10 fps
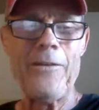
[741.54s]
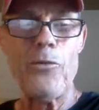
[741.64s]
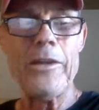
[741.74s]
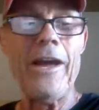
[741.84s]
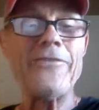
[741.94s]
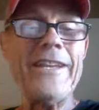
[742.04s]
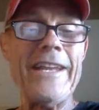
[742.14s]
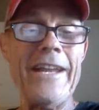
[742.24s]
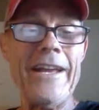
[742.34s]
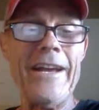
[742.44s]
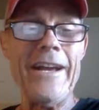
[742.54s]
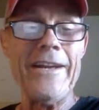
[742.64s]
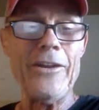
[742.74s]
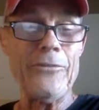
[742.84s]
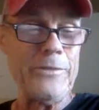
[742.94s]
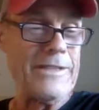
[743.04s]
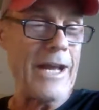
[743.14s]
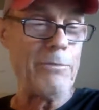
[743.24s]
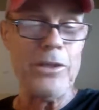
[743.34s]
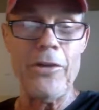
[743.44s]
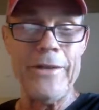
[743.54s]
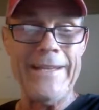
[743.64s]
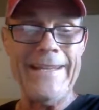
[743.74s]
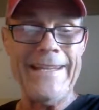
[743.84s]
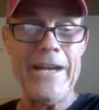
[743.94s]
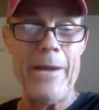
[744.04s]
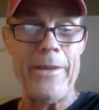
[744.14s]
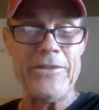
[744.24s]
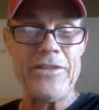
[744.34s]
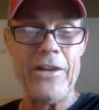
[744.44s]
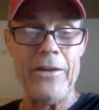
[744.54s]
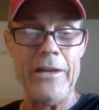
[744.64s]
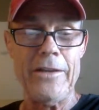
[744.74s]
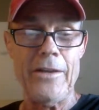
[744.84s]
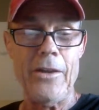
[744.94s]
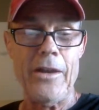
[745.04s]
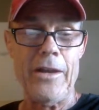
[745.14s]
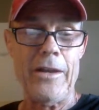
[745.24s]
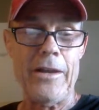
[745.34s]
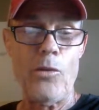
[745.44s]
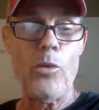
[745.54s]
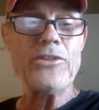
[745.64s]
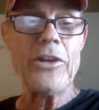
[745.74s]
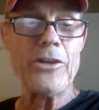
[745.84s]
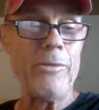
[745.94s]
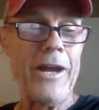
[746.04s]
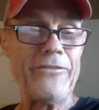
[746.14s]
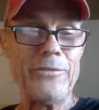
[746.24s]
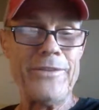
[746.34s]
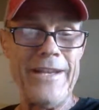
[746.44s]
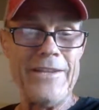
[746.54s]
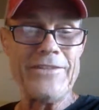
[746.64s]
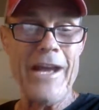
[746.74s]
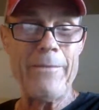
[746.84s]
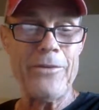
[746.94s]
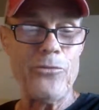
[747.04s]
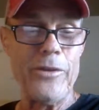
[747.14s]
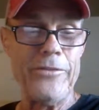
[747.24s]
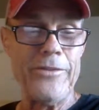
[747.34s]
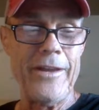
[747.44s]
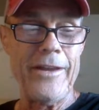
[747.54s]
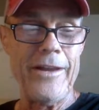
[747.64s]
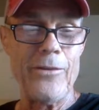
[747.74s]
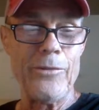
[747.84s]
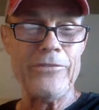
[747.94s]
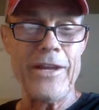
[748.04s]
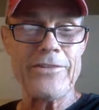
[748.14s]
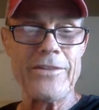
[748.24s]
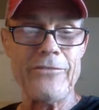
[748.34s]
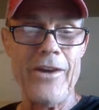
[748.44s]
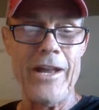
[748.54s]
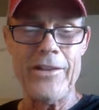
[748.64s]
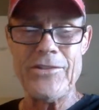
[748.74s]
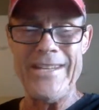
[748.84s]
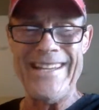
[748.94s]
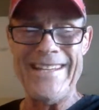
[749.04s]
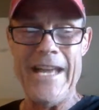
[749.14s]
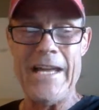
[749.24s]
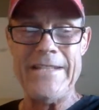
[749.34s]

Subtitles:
would love to hear from you down below in the comments area. What's on your mind from today's topic with reflexing volleys in